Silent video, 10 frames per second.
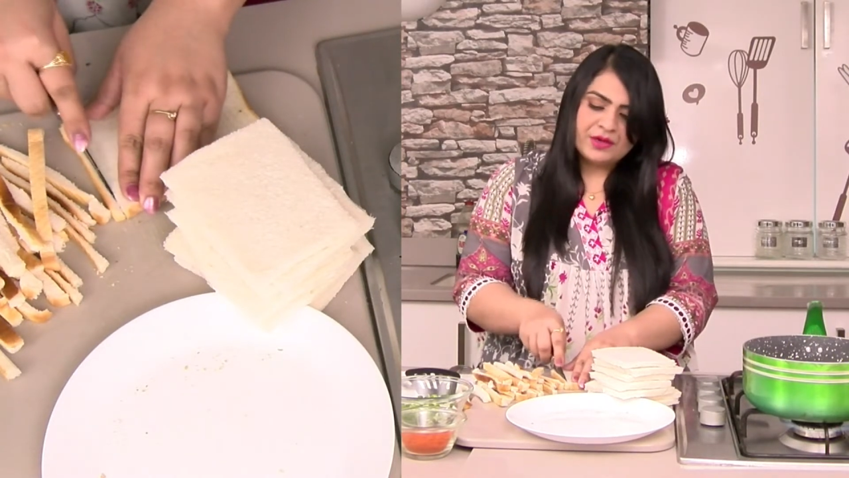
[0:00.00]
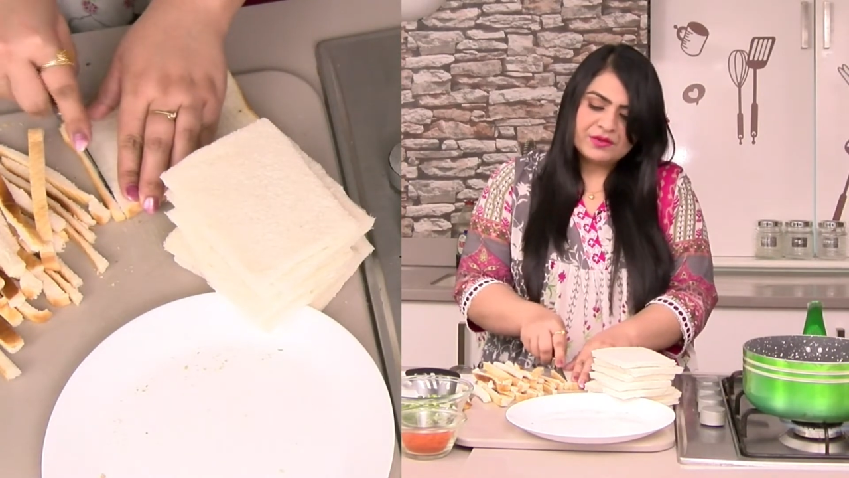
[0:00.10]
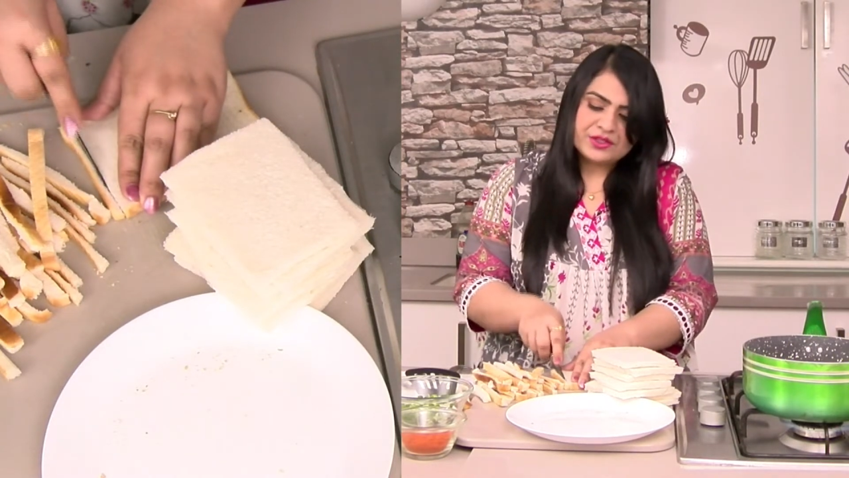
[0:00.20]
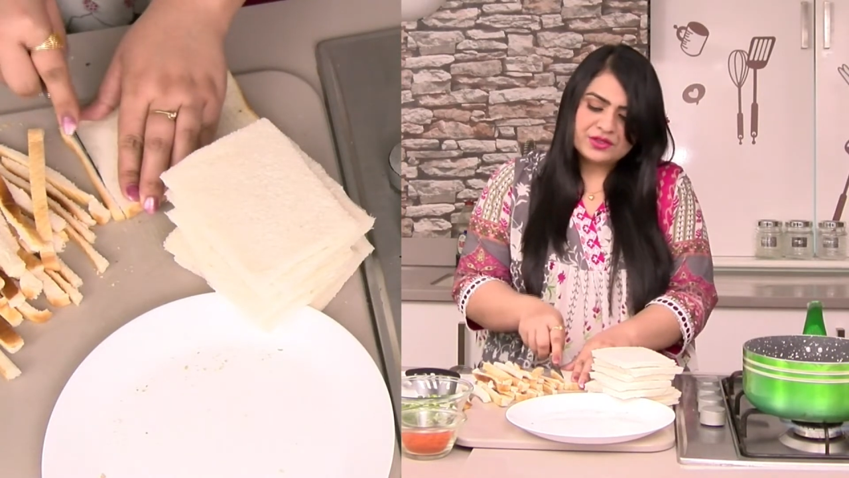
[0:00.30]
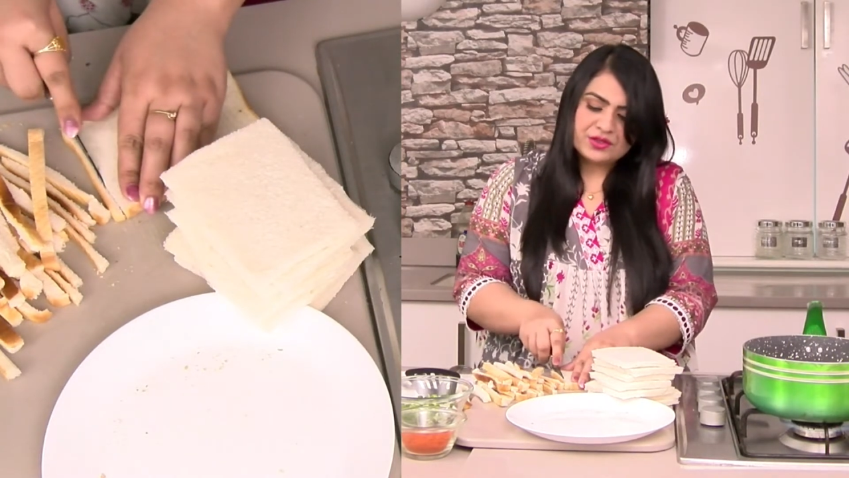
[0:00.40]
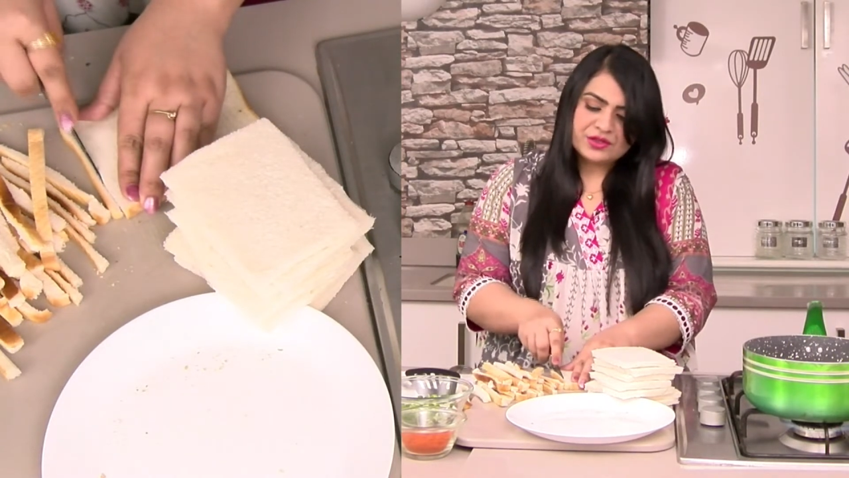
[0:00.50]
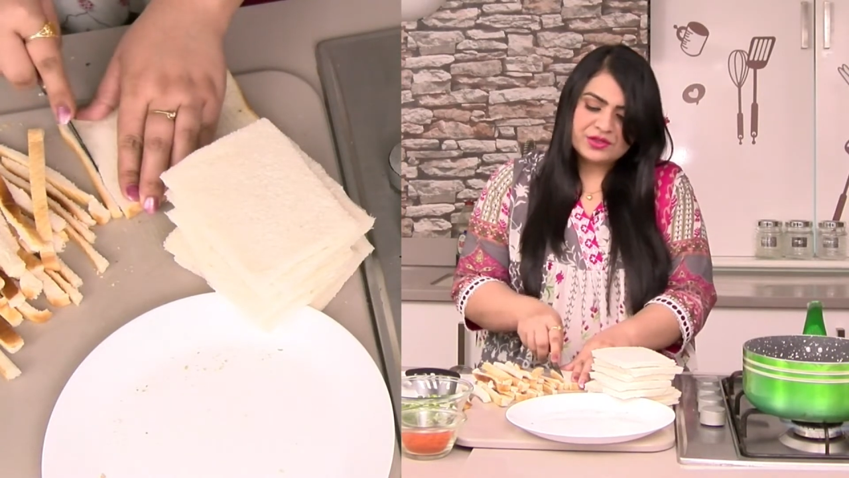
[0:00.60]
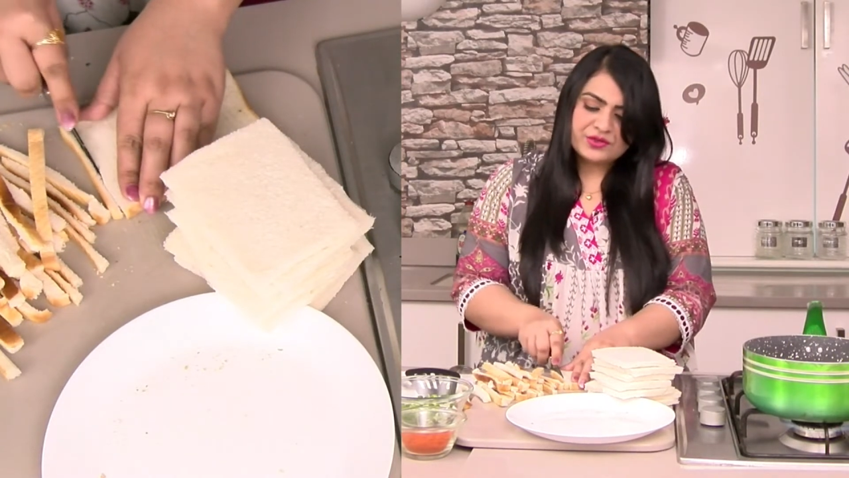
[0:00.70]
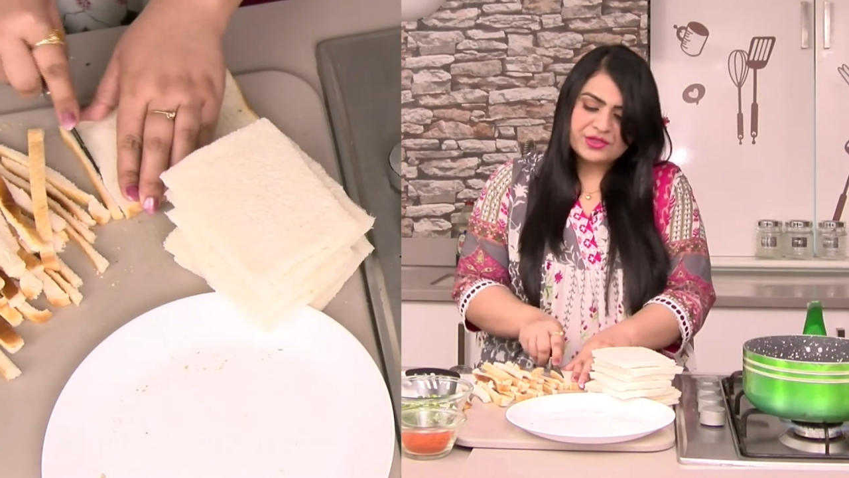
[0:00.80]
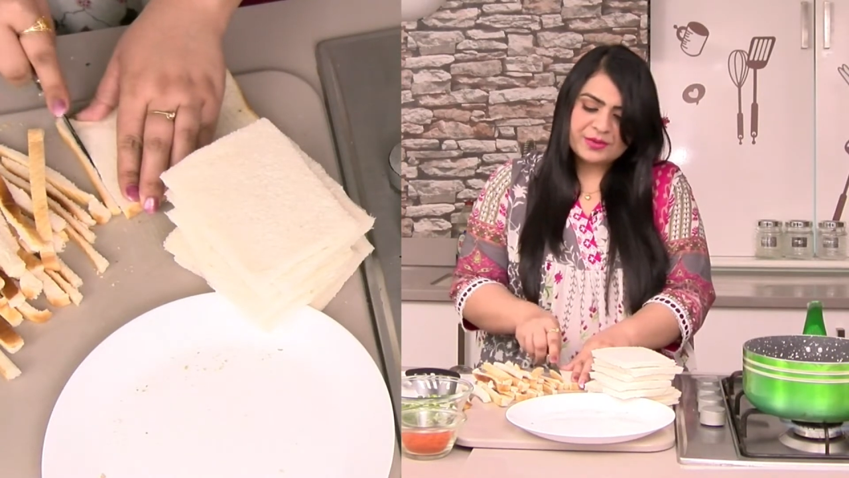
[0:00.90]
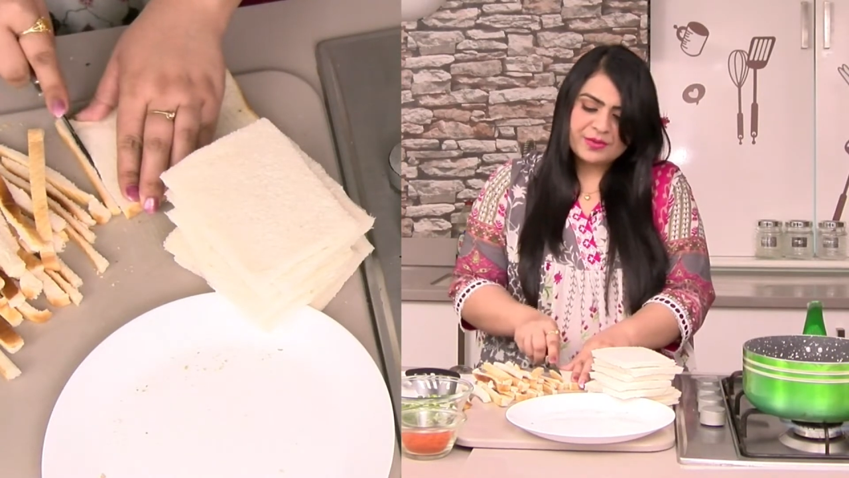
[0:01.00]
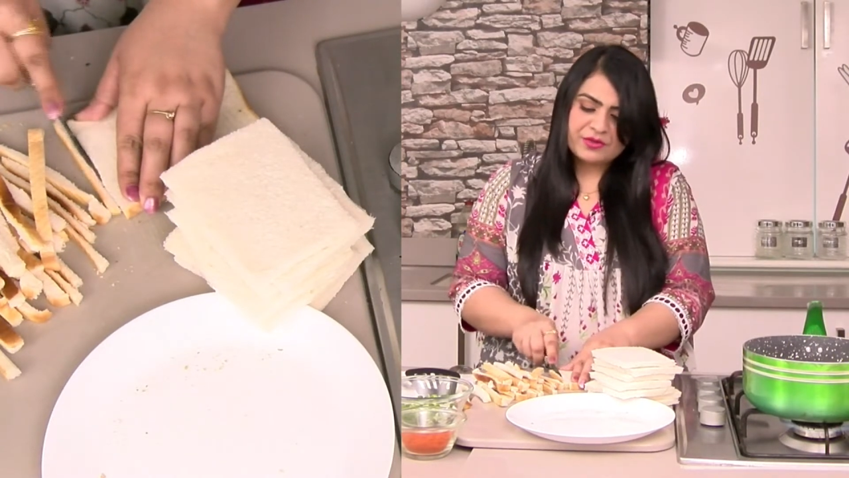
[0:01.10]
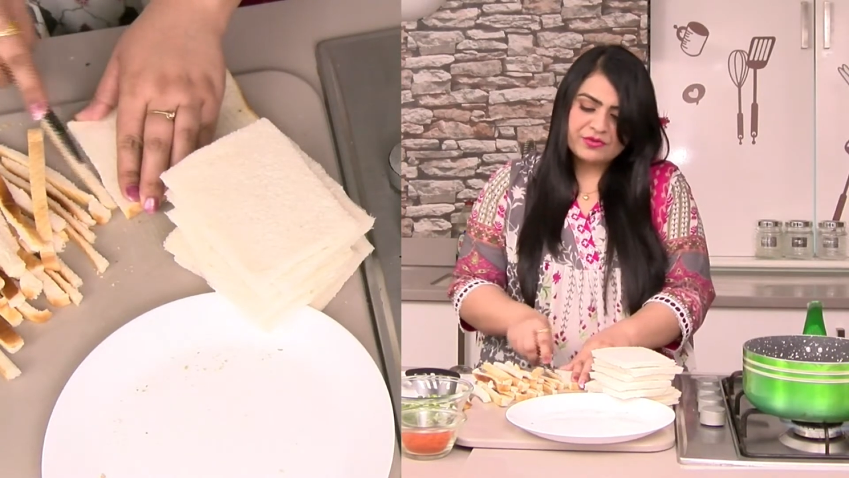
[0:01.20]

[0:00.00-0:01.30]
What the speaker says: which is not suitable for